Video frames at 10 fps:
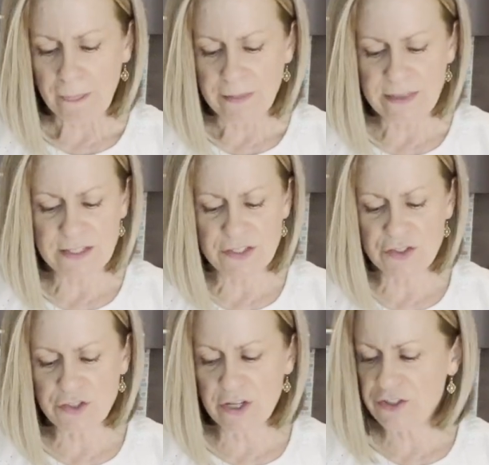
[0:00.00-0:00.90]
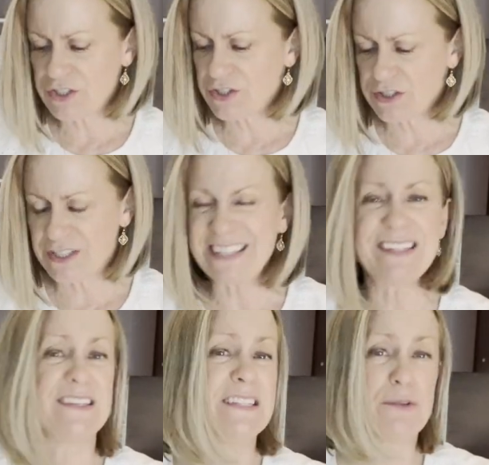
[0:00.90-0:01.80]
This, it
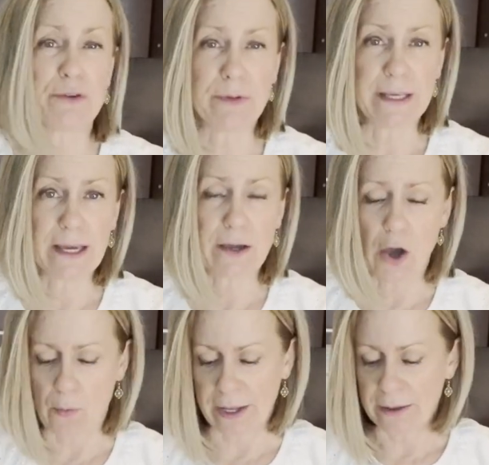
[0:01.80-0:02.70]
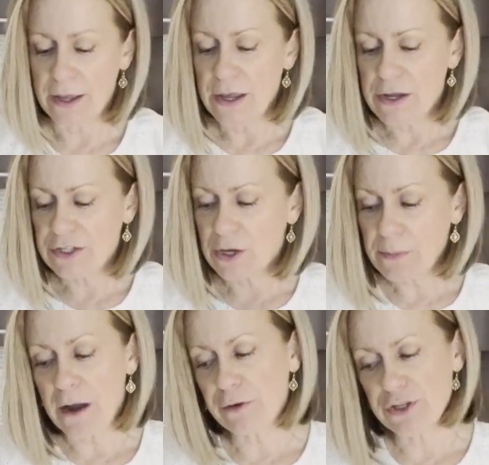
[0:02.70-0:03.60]
didn't seem to really get going. So I'm
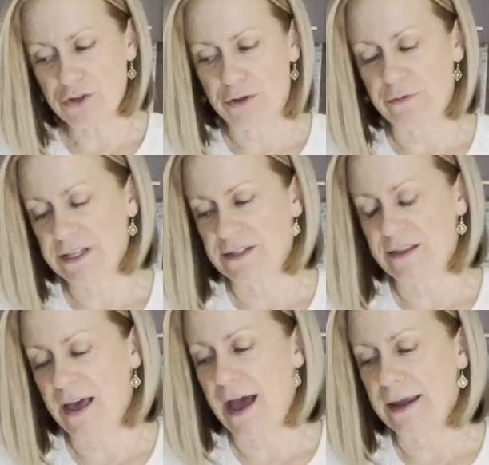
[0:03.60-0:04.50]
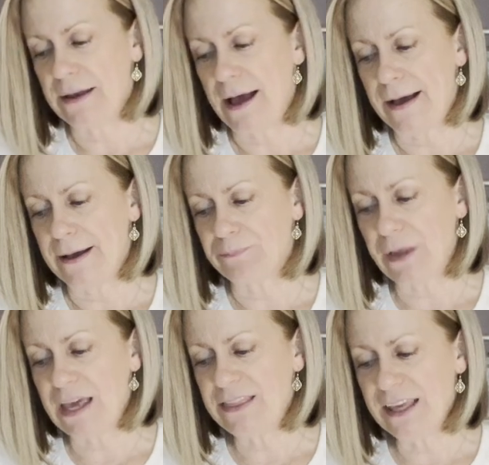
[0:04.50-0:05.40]
not really sure the reason of that.
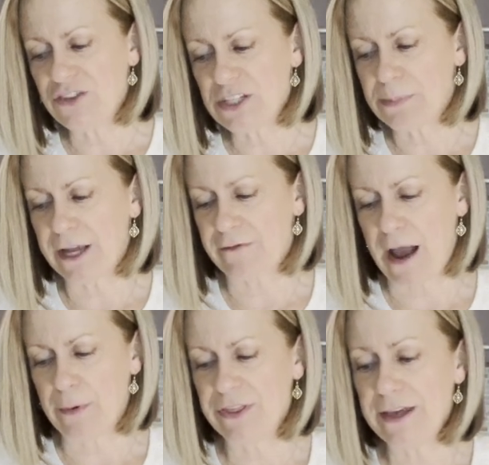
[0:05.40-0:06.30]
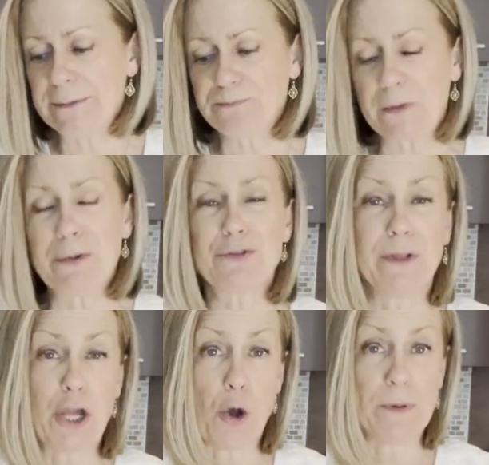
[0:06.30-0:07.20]
I think just play around with it. I was
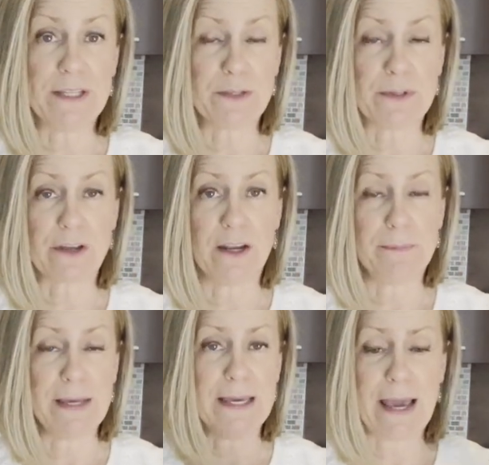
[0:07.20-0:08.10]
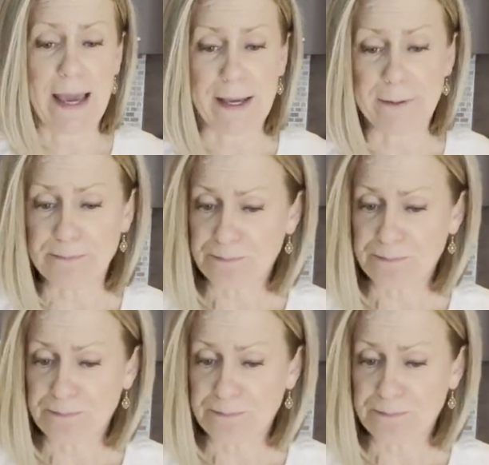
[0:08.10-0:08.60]
really hoping this was going to be a,